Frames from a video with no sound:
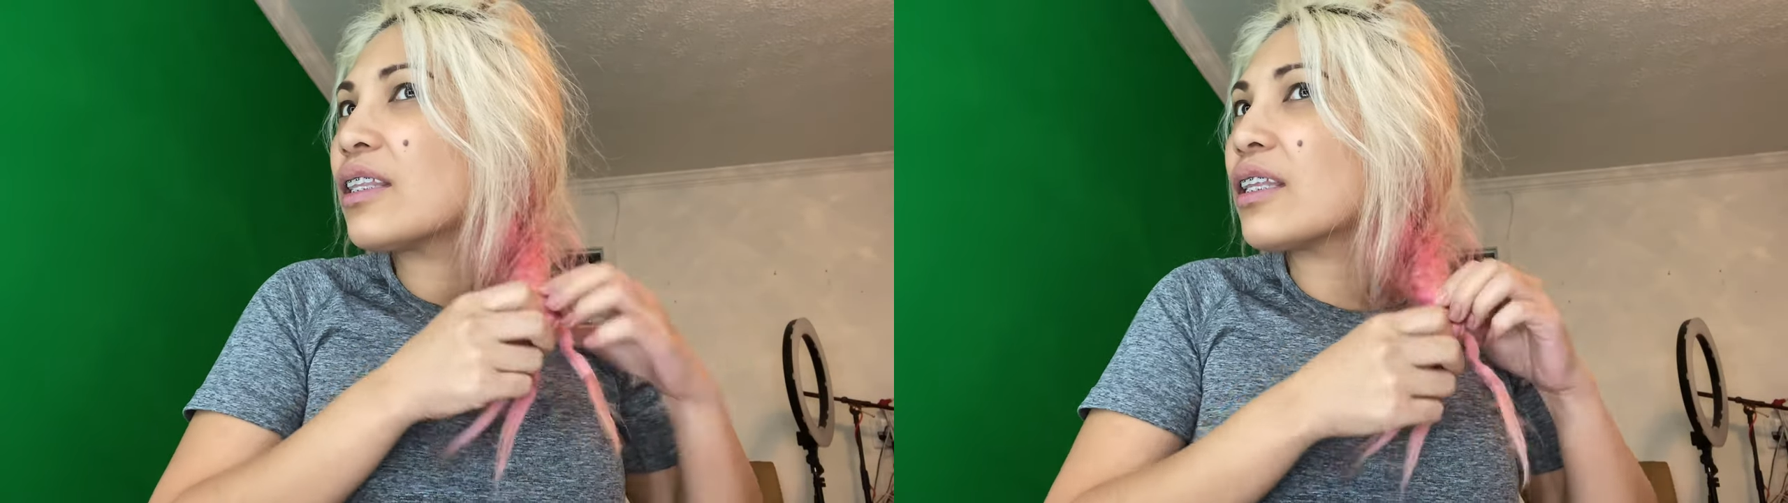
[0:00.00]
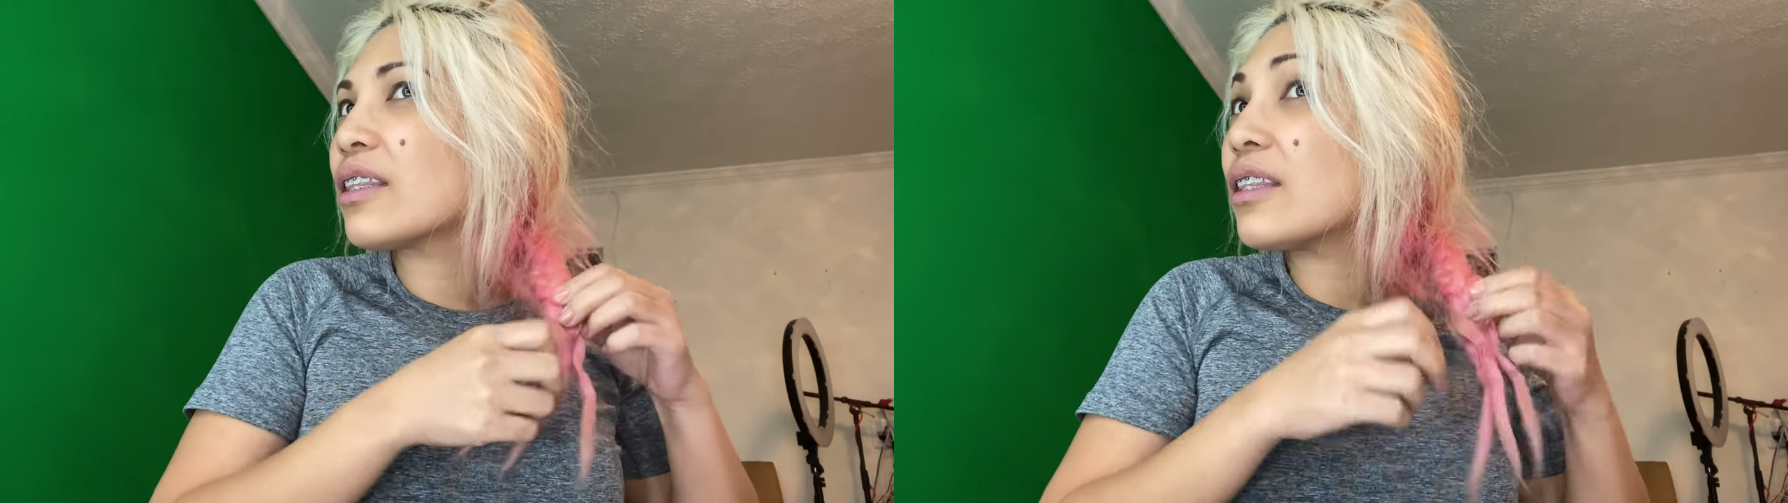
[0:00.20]

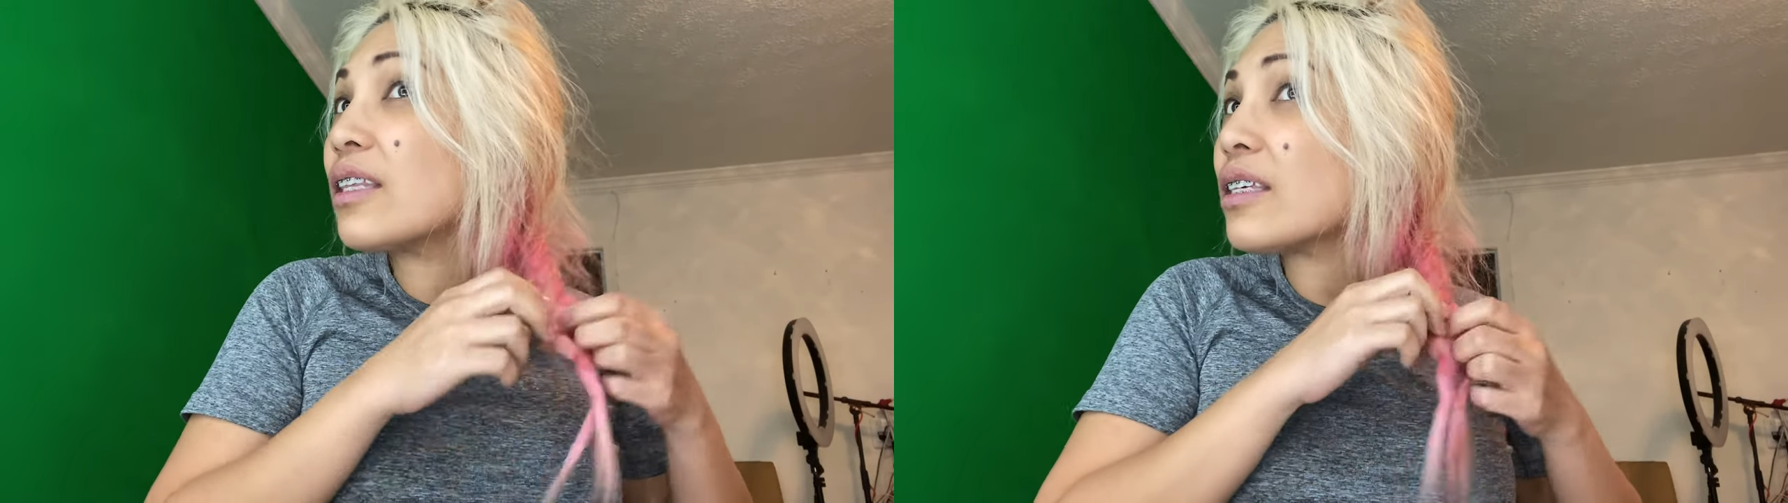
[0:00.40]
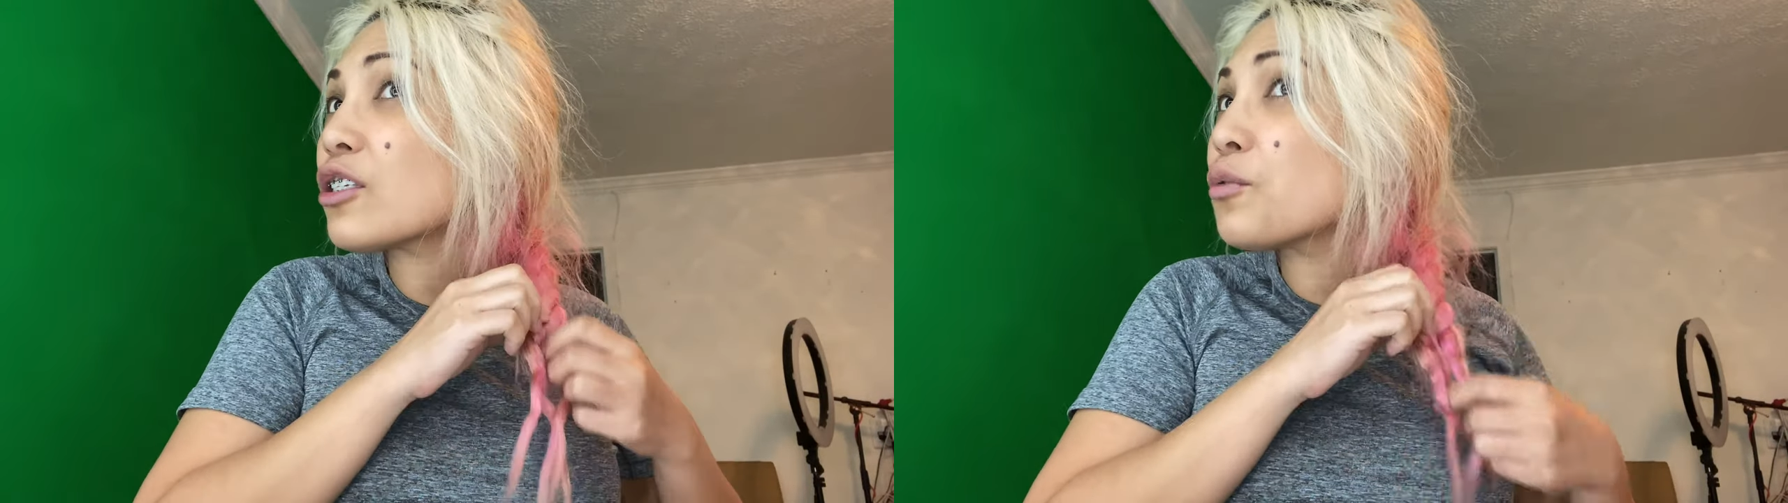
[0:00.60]
that
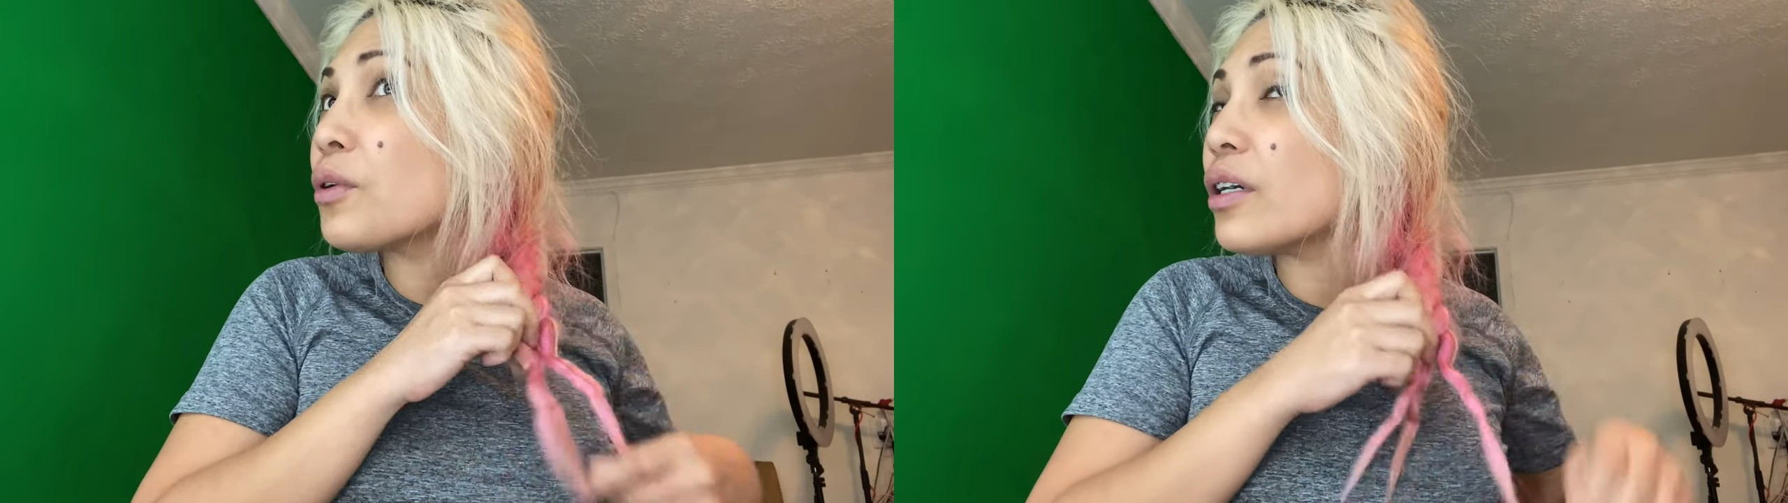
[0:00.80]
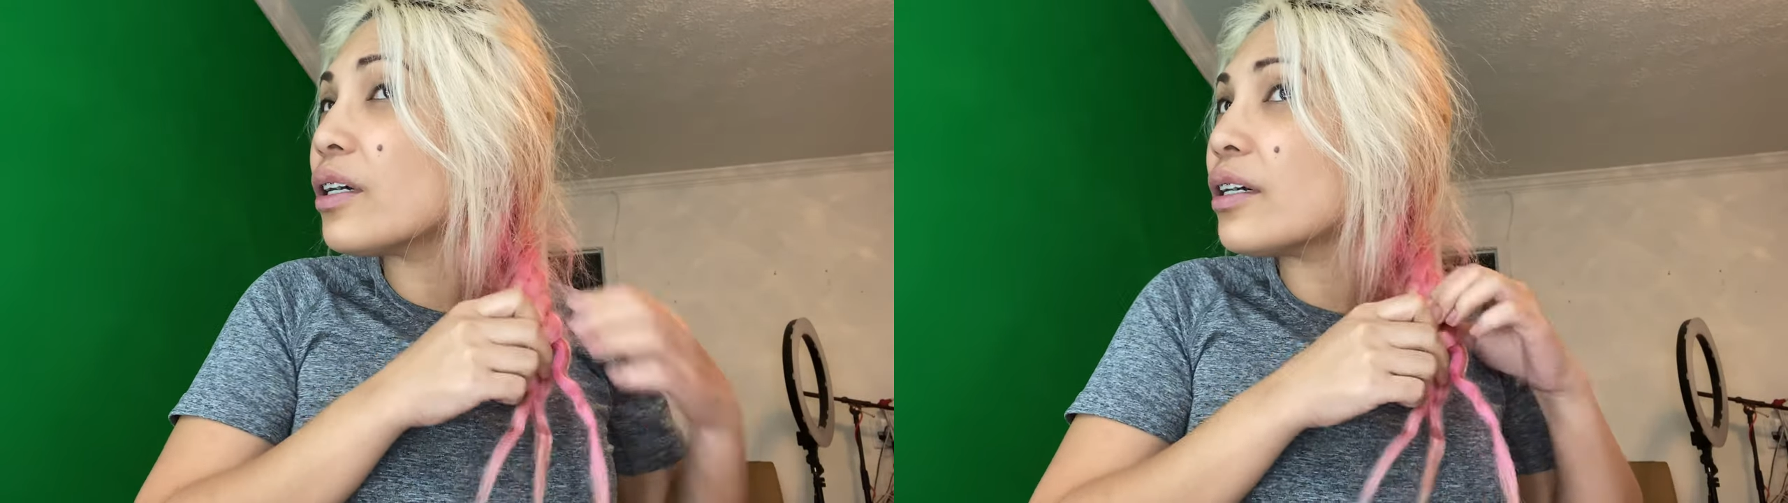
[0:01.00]
this
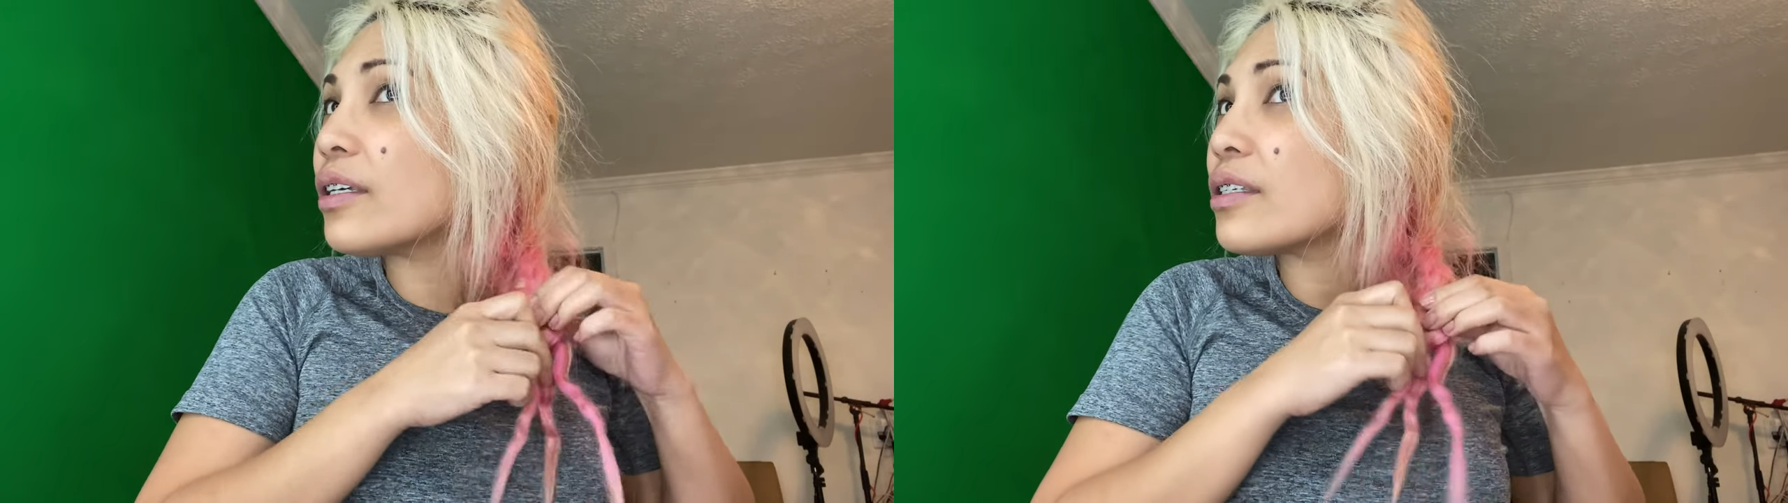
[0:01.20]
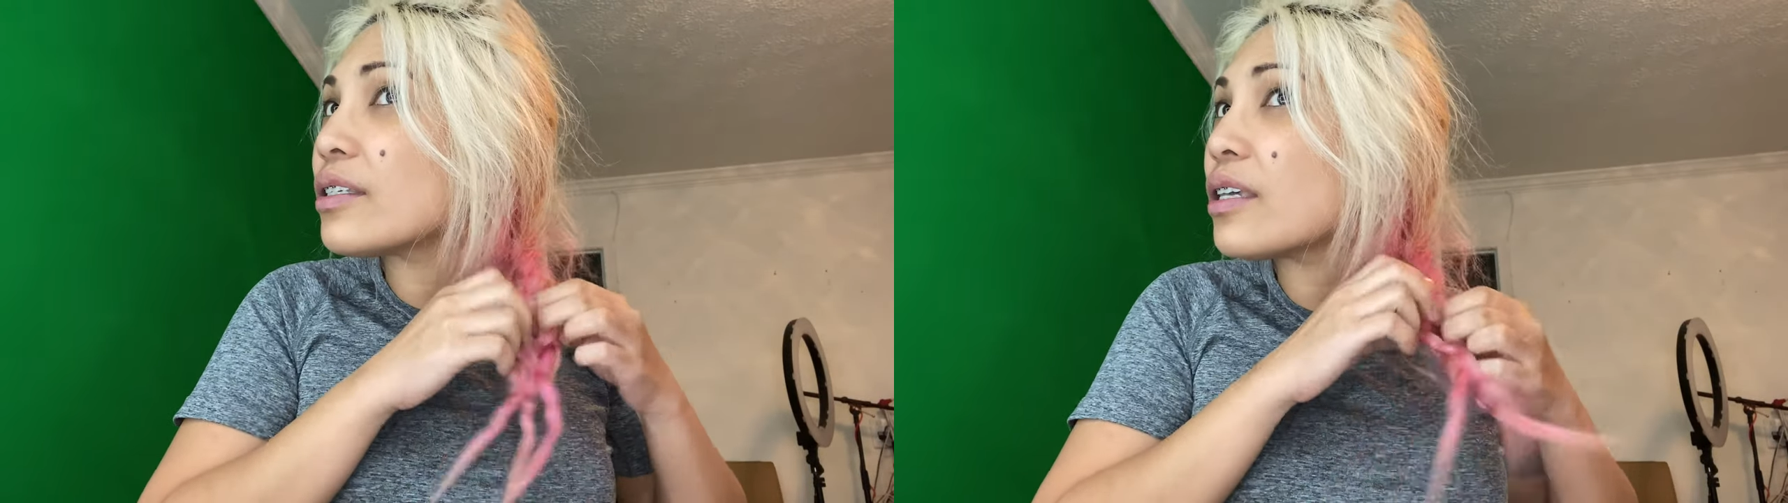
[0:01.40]

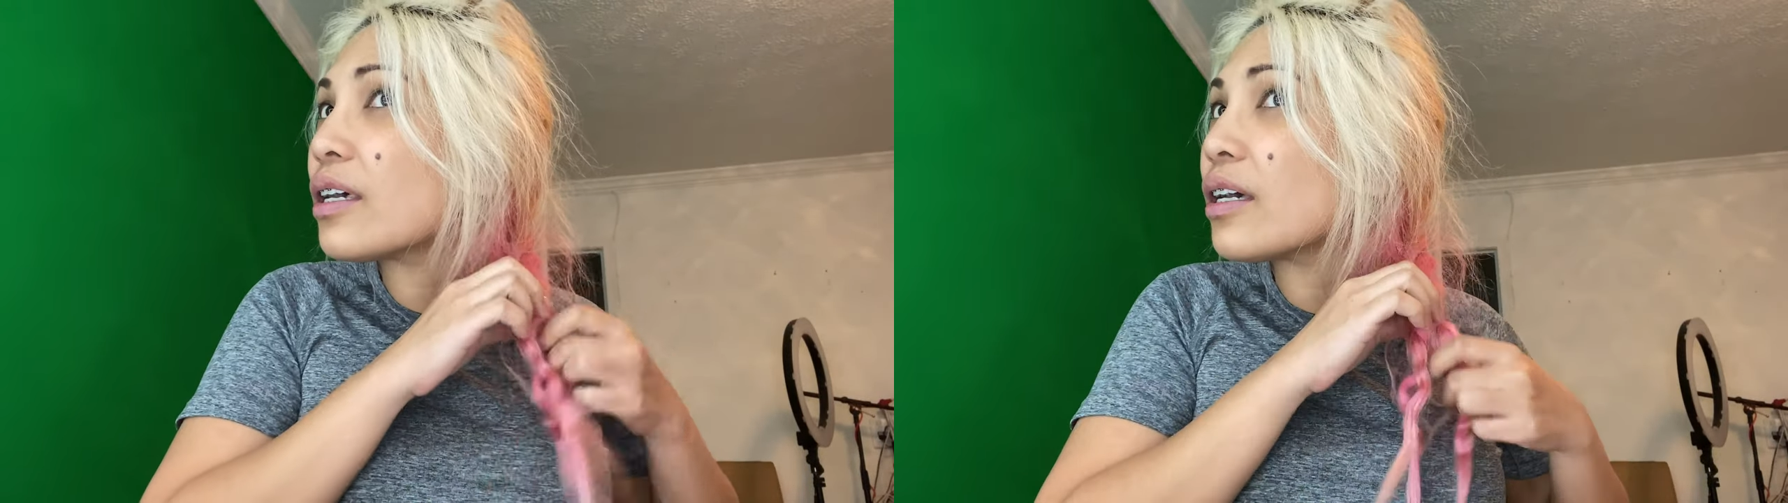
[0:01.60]
was